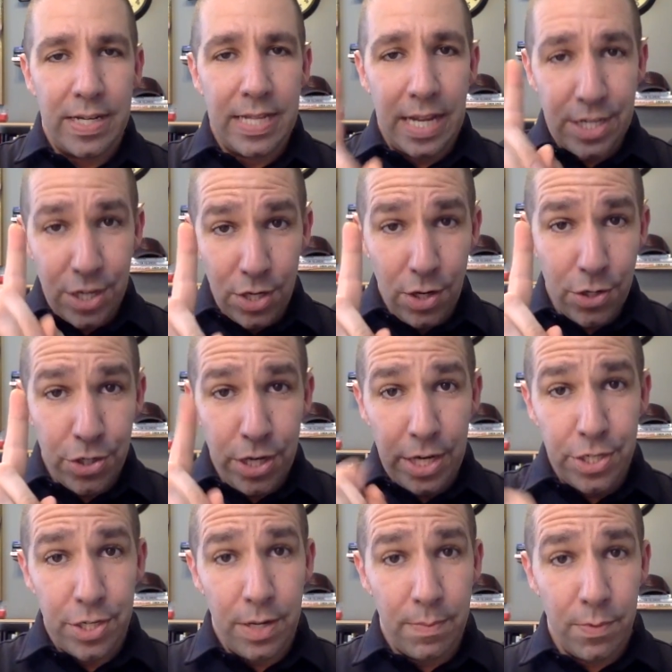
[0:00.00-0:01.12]
That's
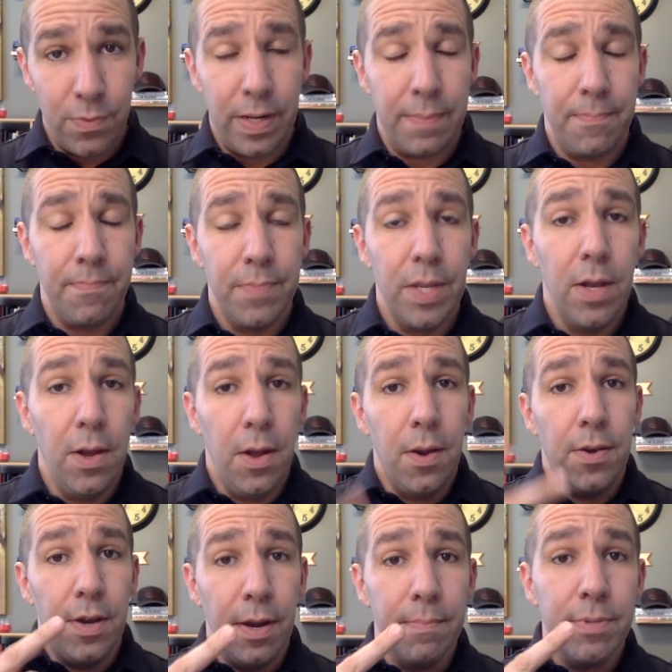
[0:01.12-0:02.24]
negotiation number one.
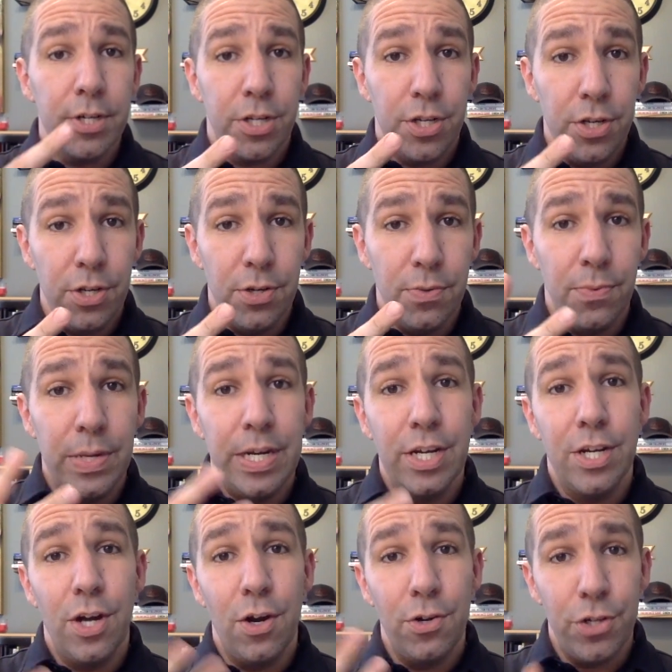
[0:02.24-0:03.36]
Number two, we
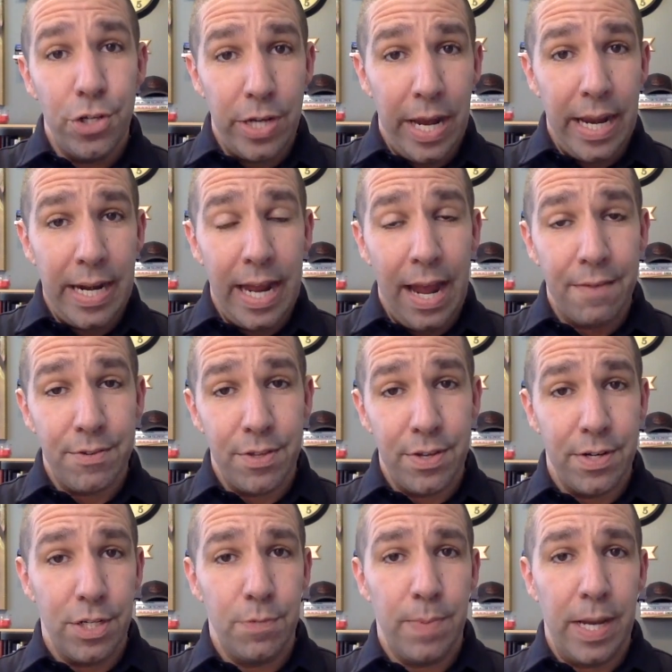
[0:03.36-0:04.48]
negotiate after their
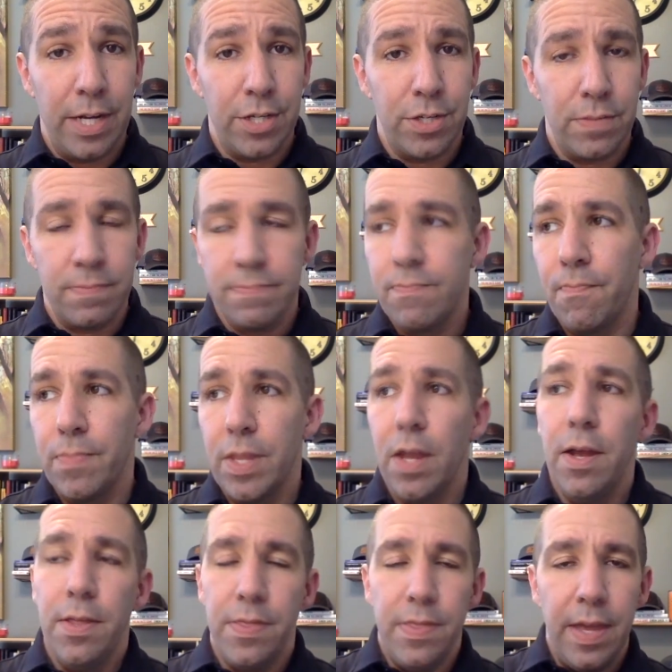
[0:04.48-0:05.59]
inspection.
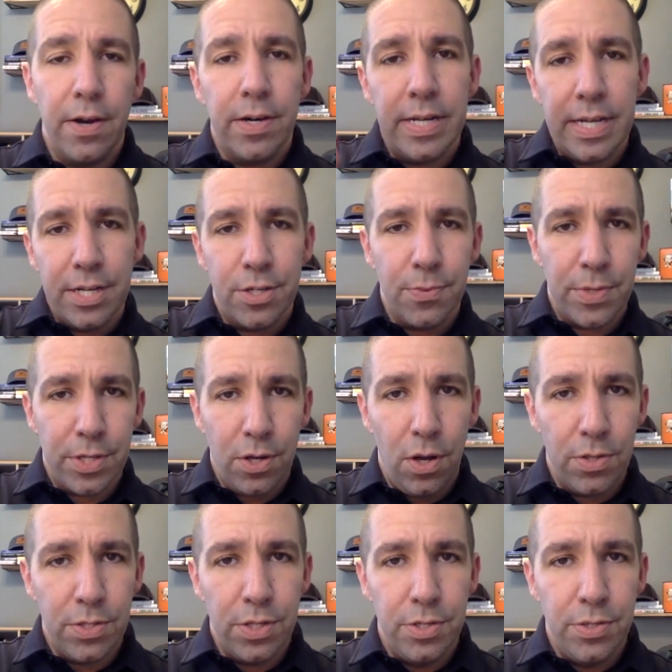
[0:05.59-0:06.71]
They're going to enter what's
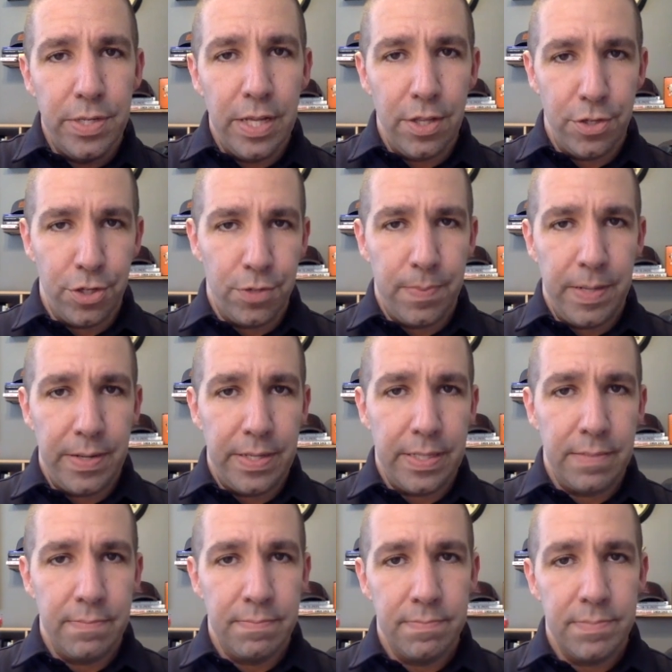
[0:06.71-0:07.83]
called the due diligence period
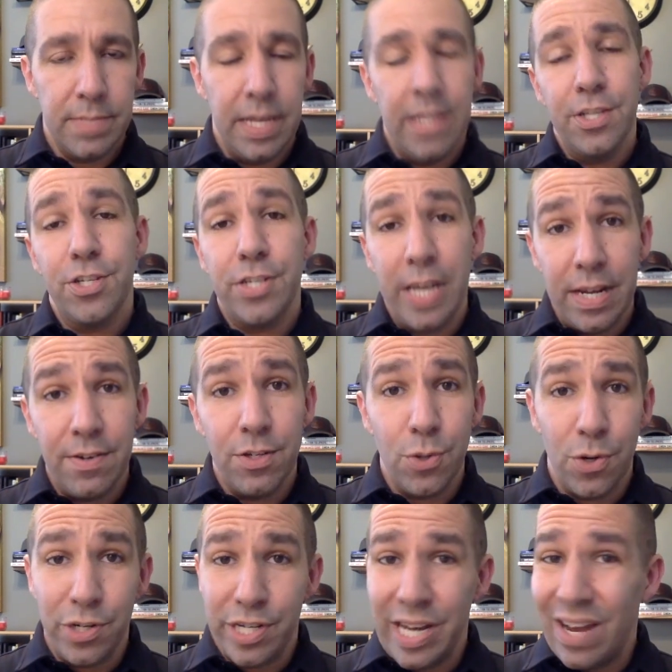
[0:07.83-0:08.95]
in the state of
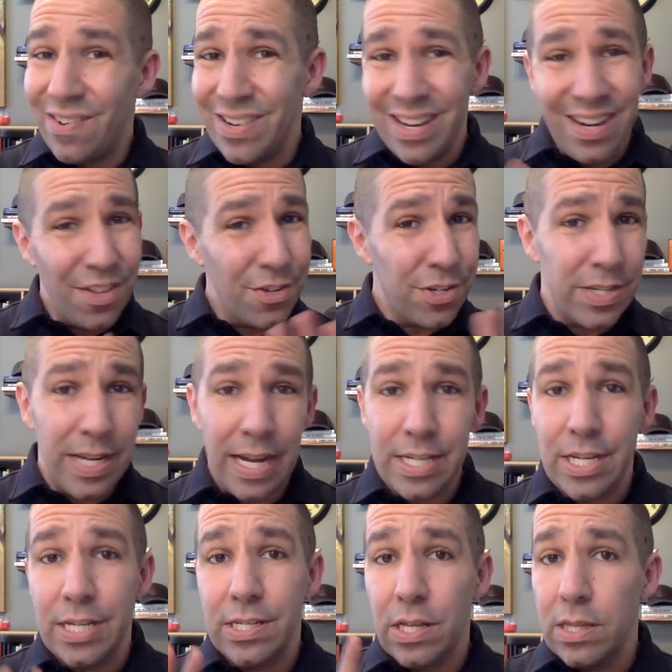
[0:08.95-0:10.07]
Georgia. Now, in other states,
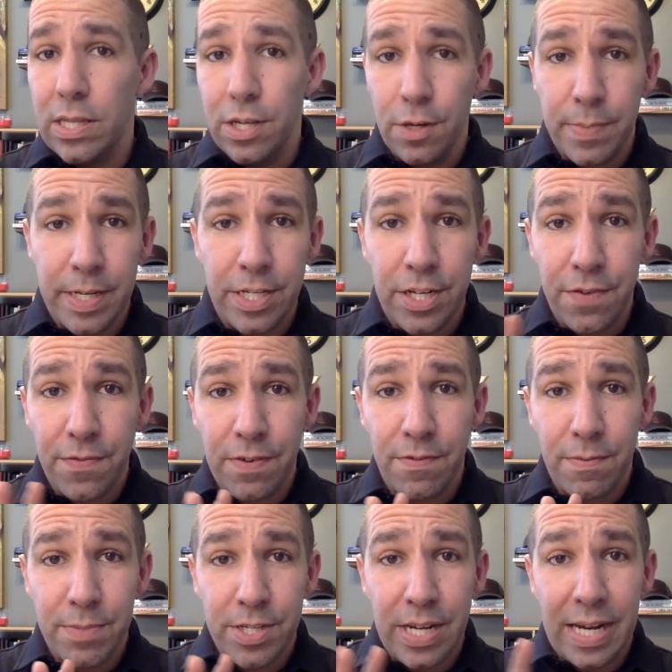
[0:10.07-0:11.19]
it's a little bit different
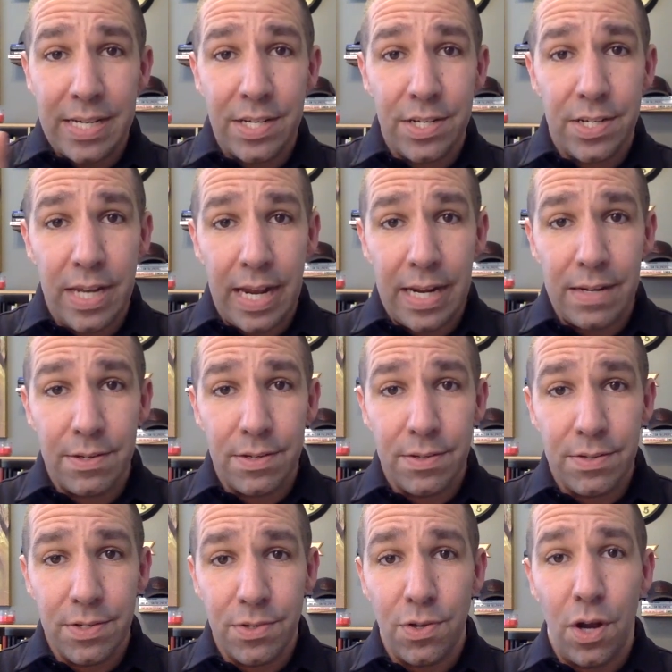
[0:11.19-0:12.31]
from state to state.
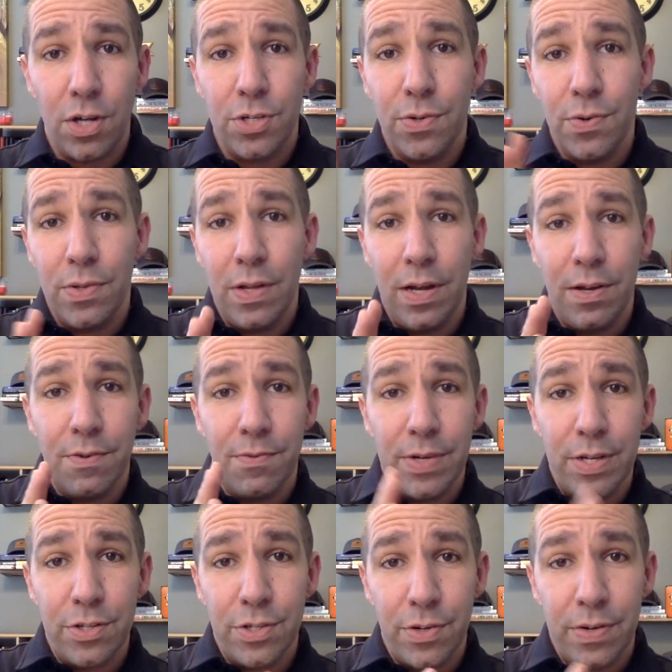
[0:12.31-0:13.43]
So talk to a
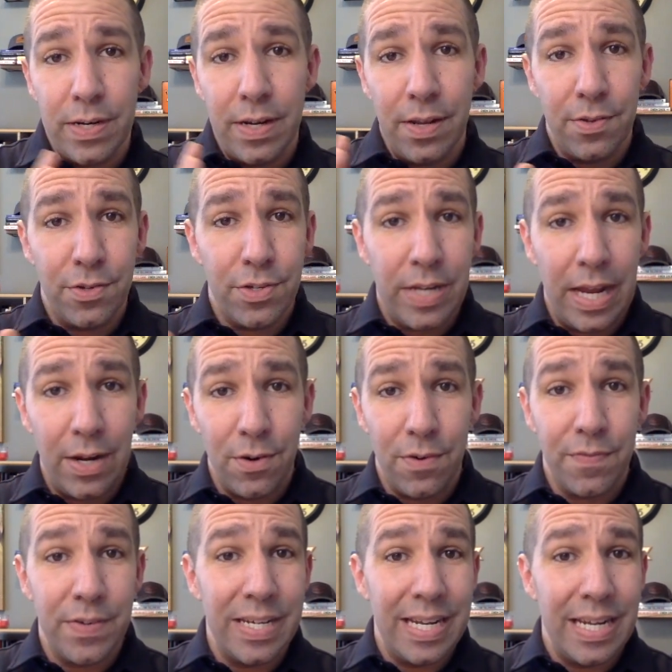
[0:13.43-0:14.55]
realtor in another state, or if
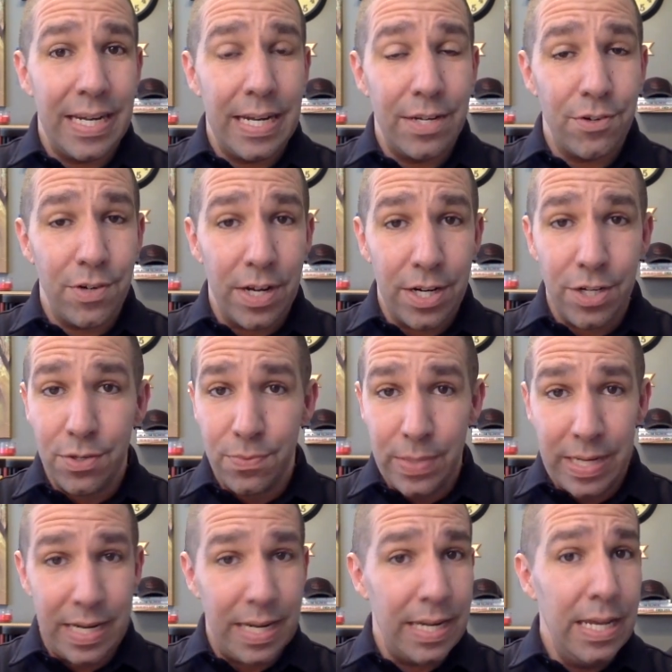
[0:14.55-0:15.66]
you need introductions, we
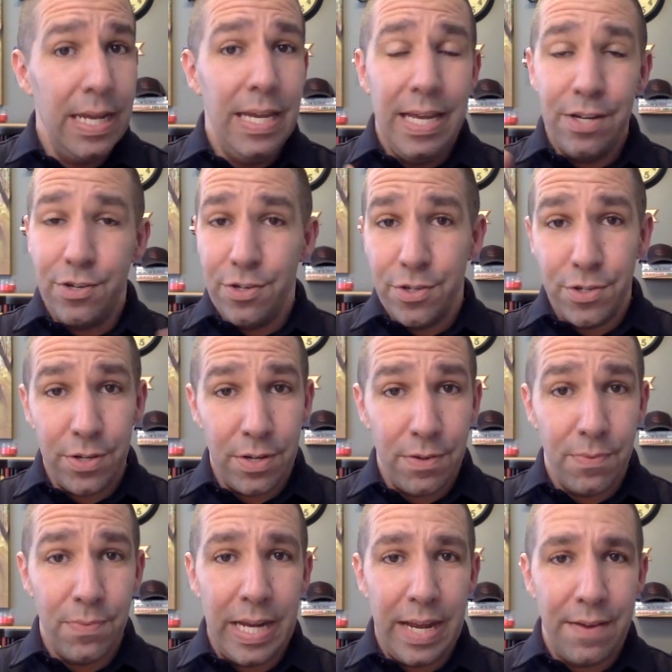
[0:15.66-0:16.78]
can introduce you to,
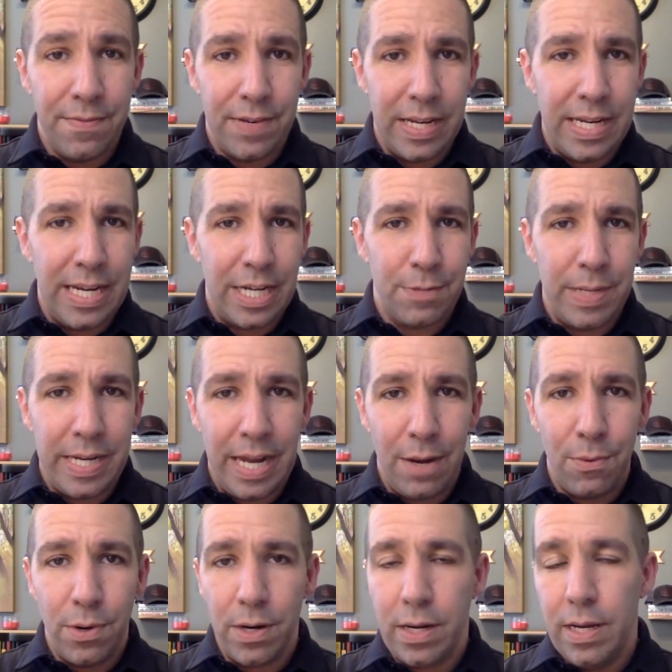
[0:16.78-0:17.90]
we have an EXP
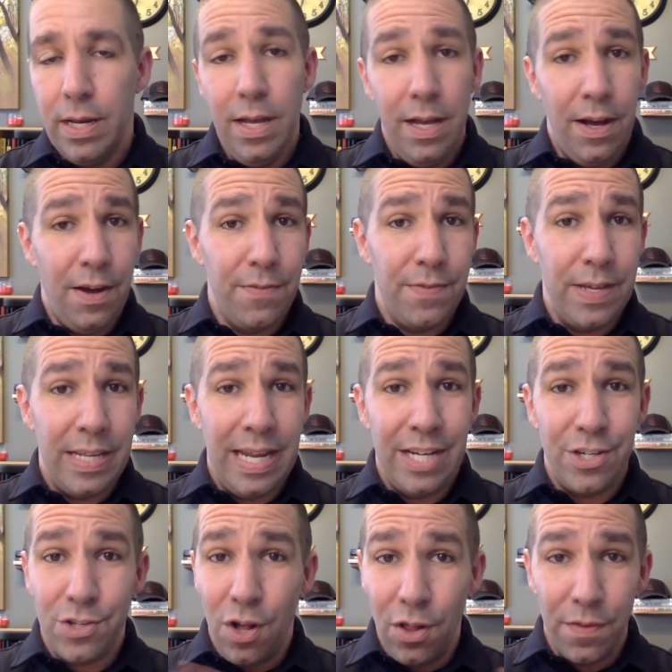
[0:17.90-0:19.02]
network of
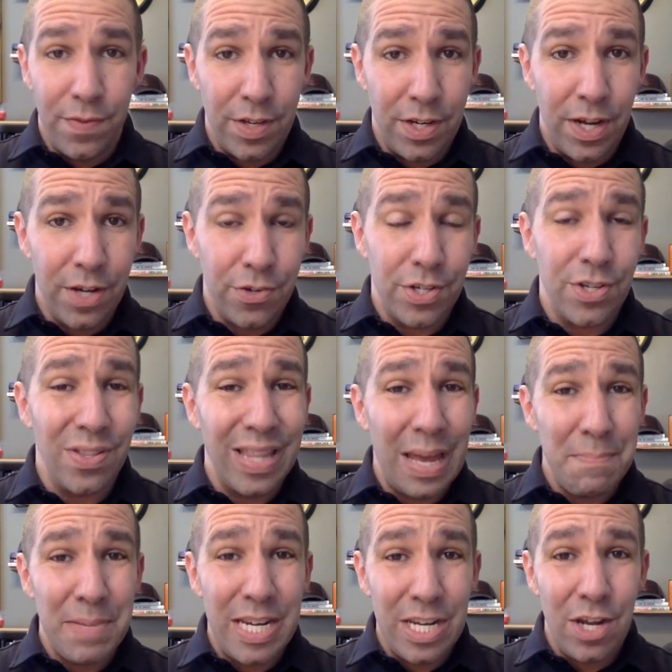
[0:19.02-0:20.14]
agents all over the country. So let
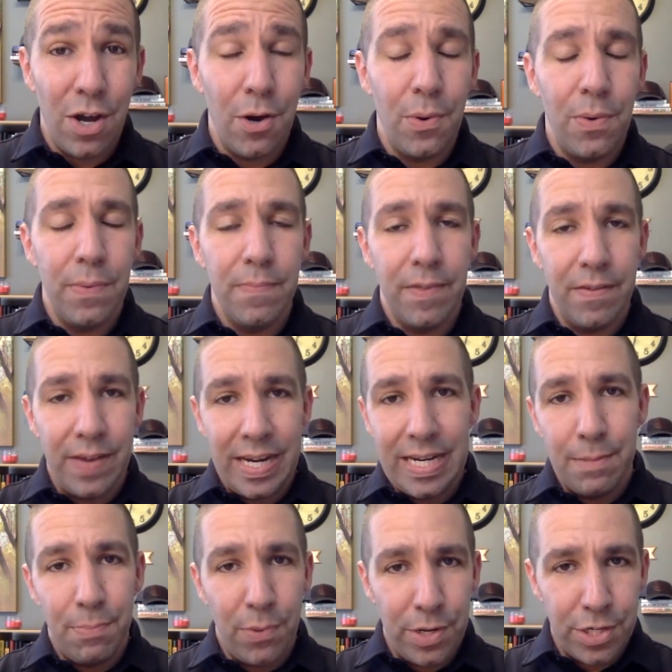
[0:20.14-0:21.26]
me know if I need to
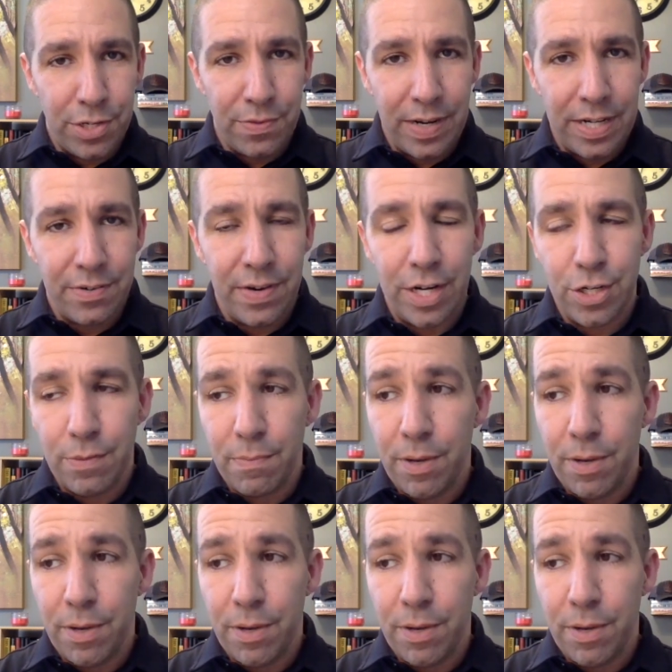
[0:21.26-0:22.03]
point you in the right direction.